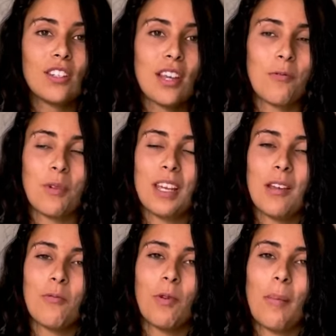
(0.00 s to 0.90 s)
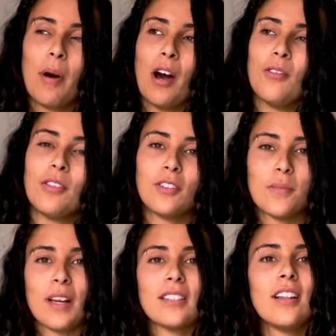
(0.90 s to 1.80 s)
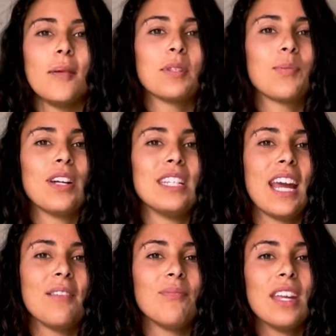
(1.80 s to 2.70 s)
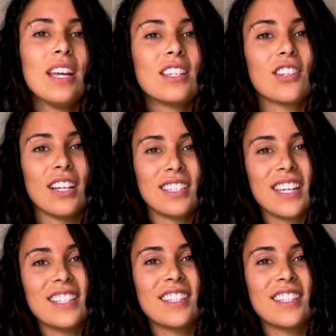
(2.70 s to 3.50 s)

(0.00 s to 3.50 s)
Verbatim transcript: so that we can rep out those muscle ups one day. So let's get